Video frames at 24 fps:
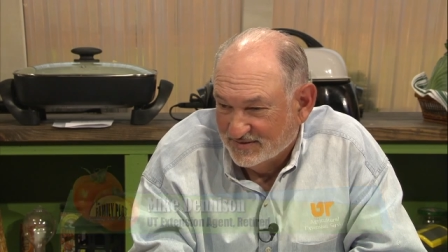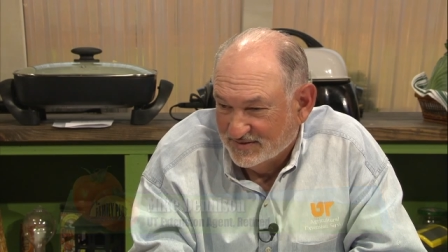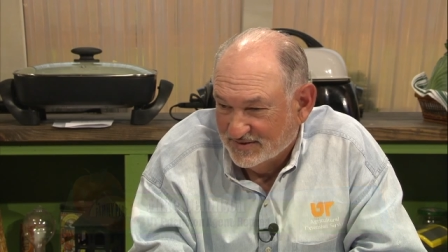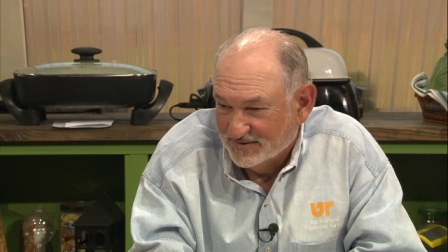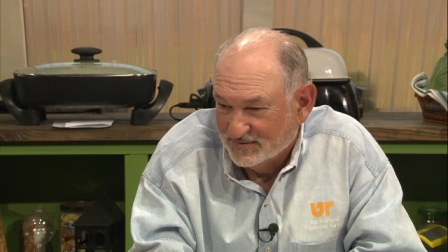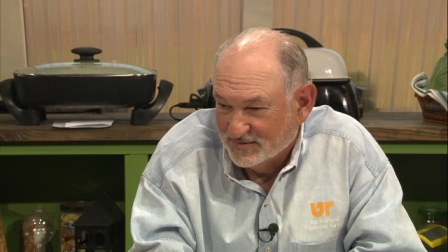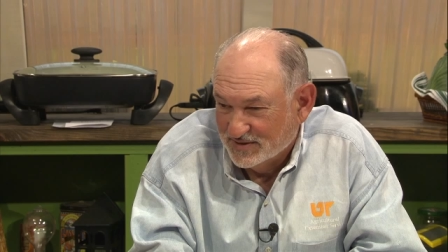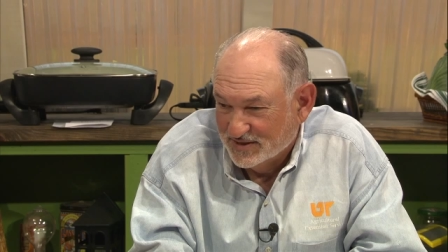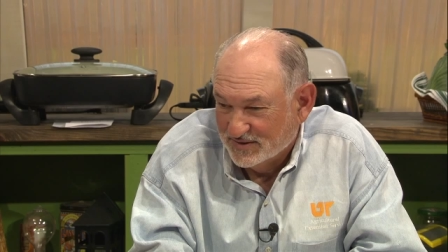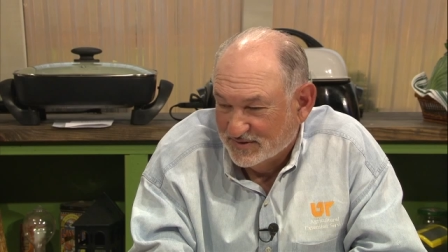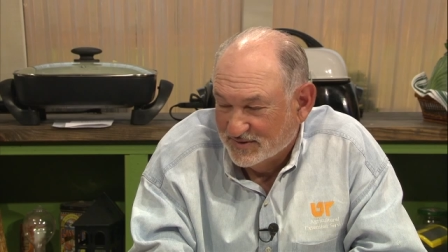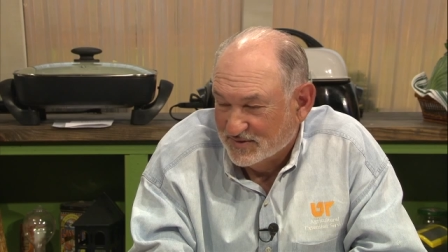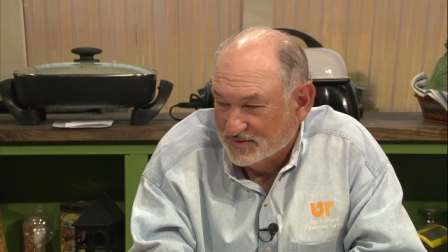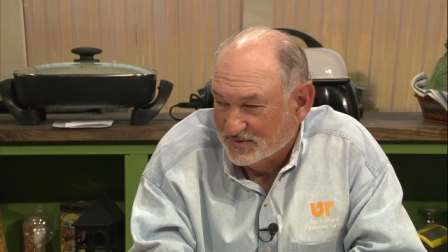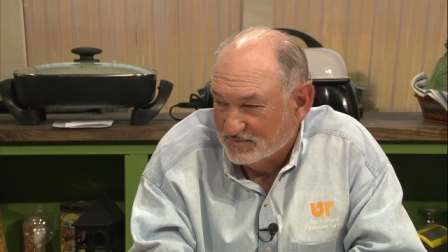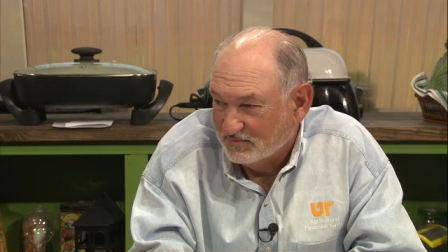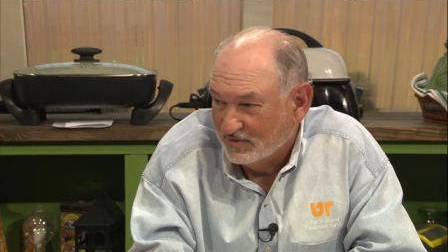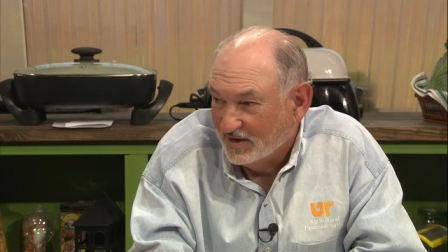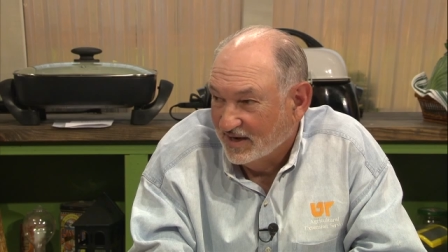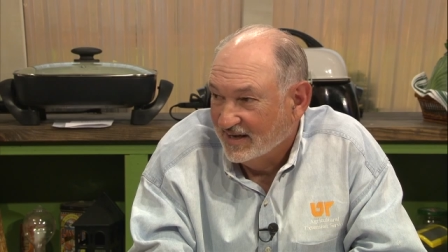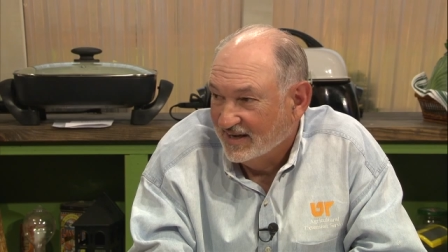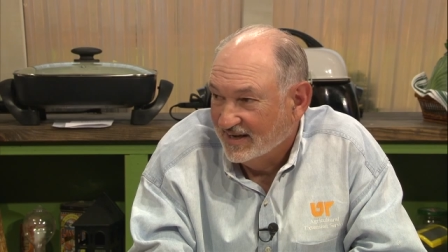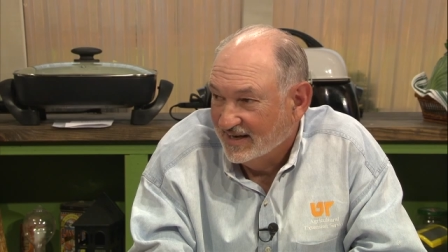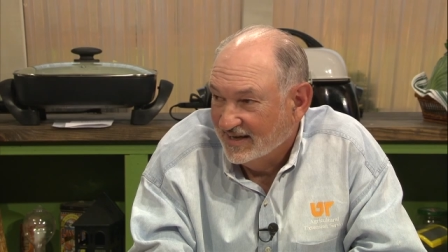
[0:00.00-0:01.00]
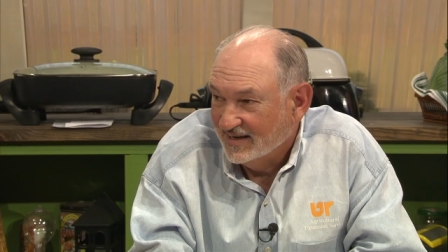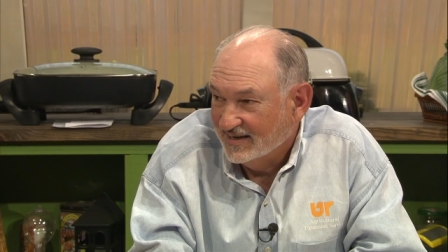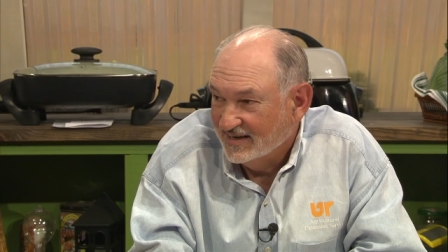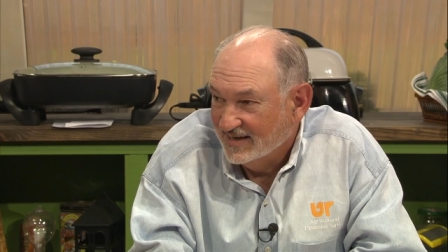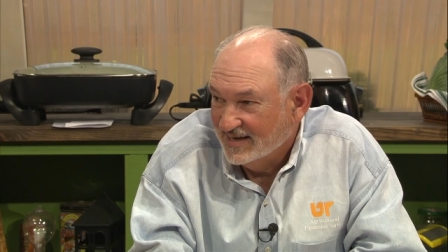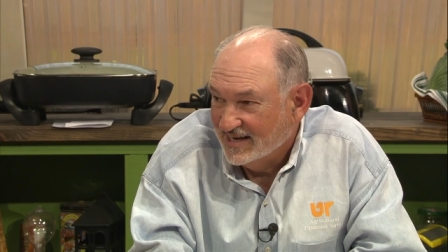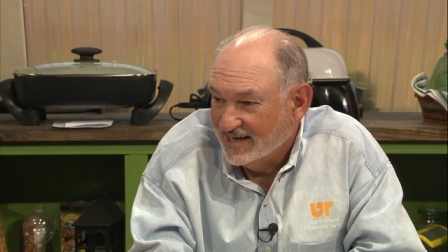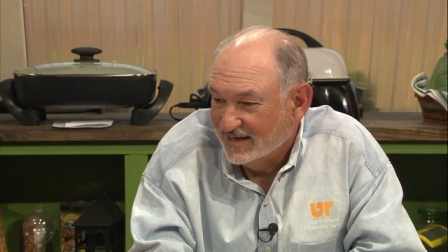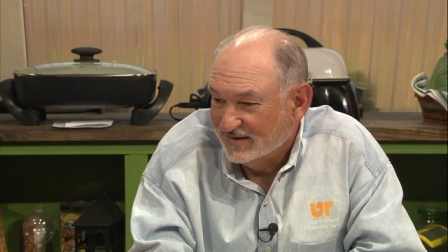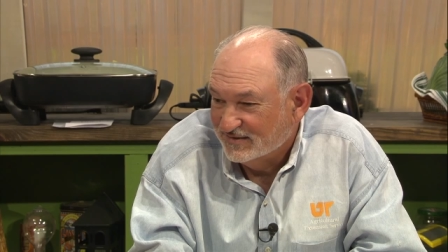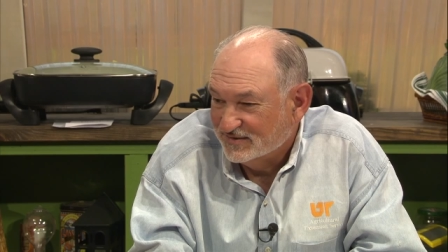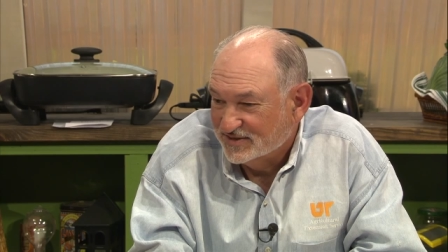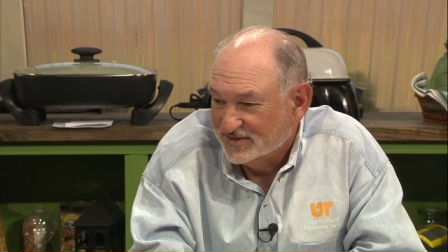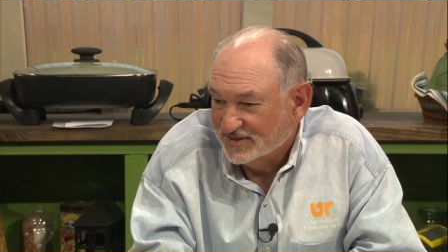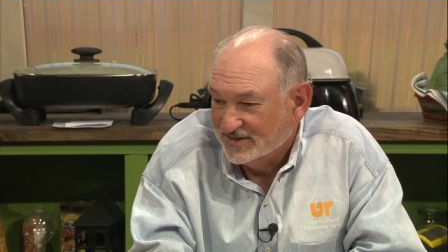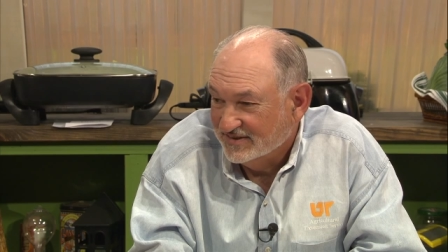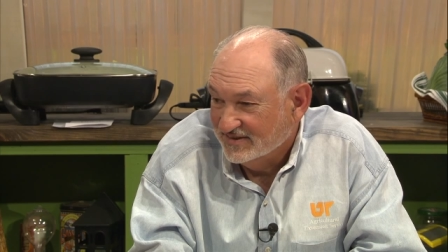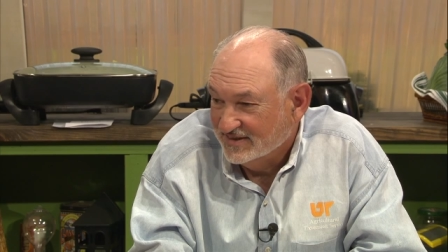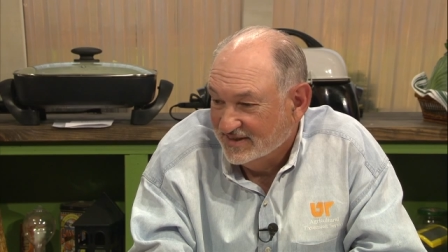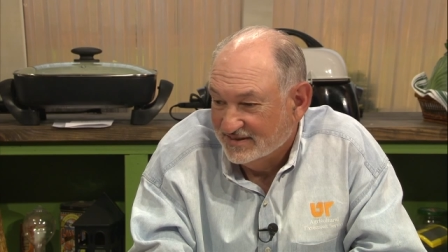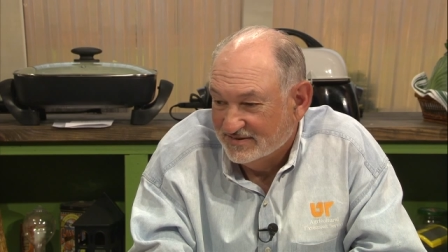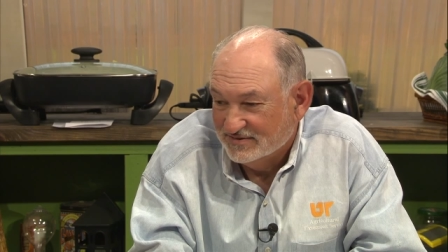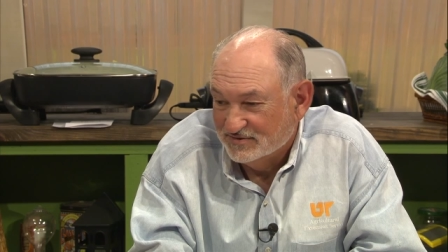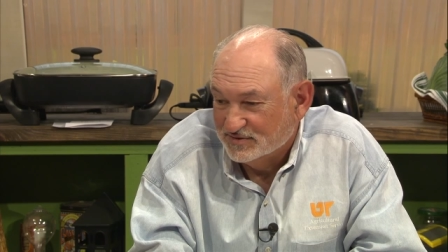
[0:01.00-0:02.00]
We grew a plot out at Agri Center,
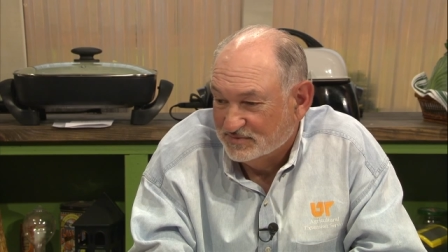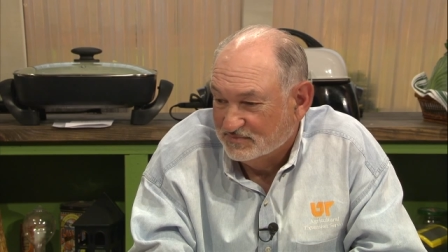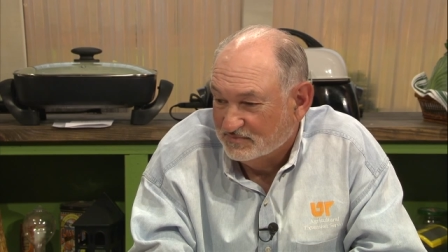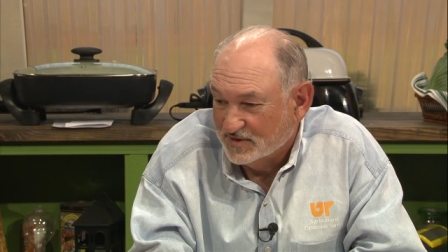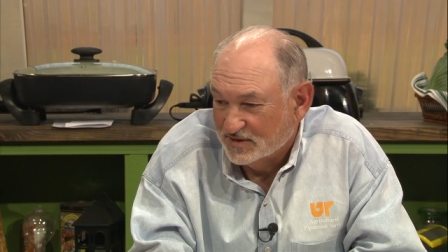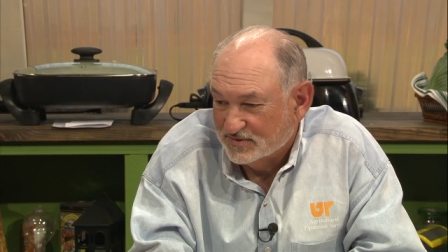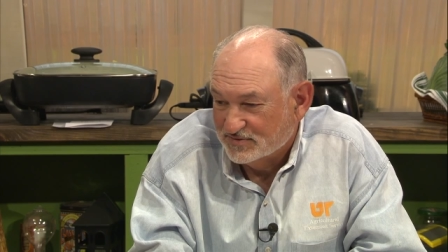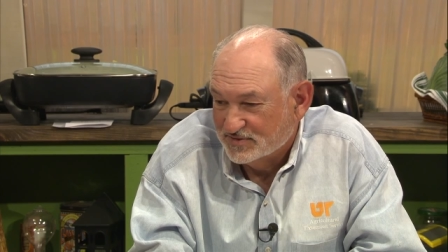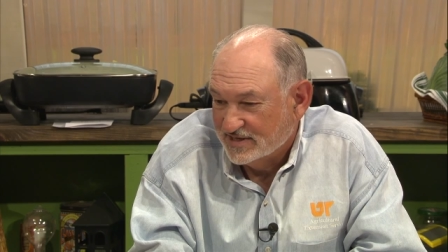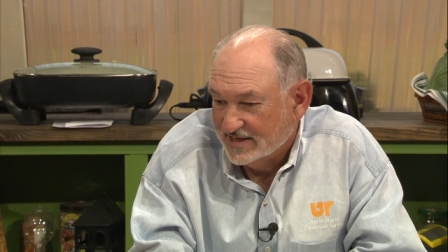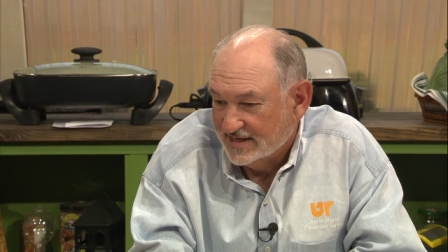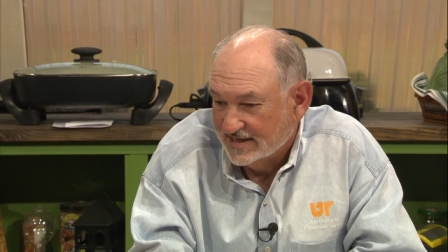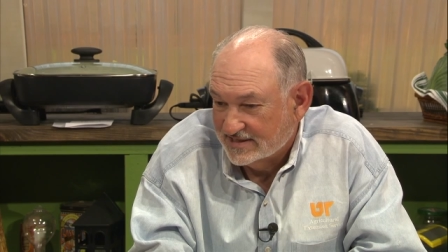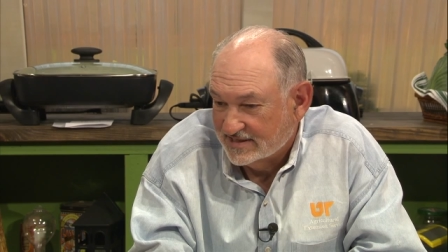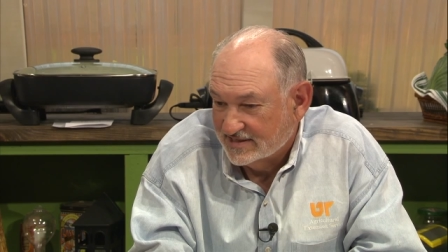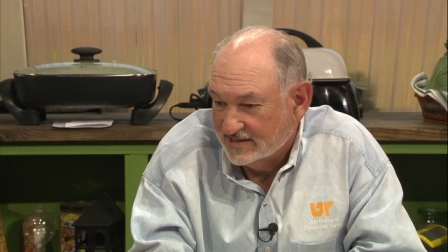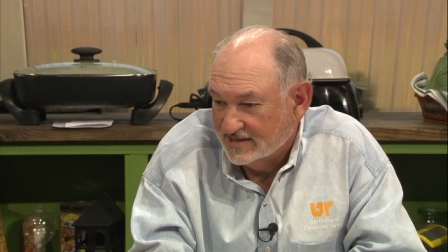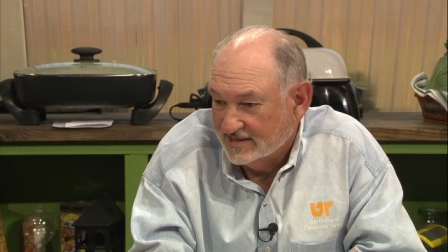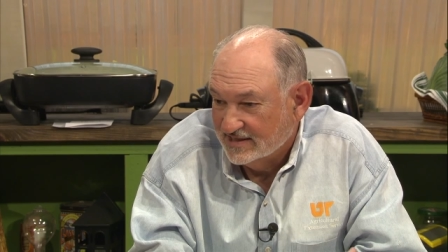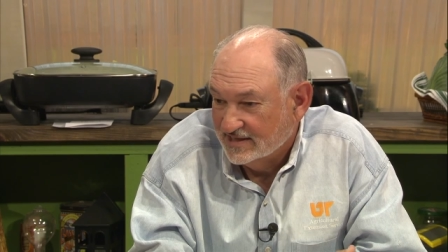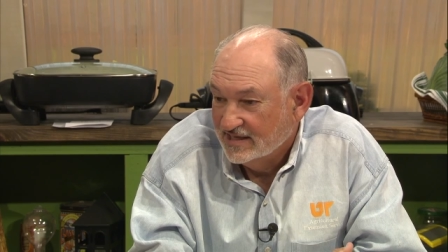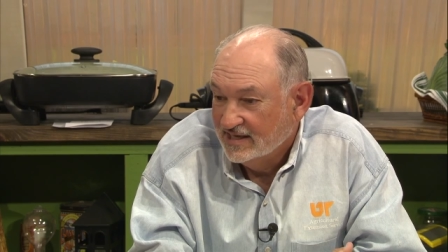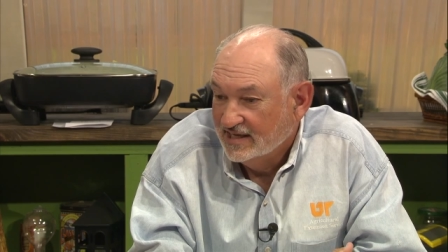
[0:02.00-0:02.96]
and it was most excellent.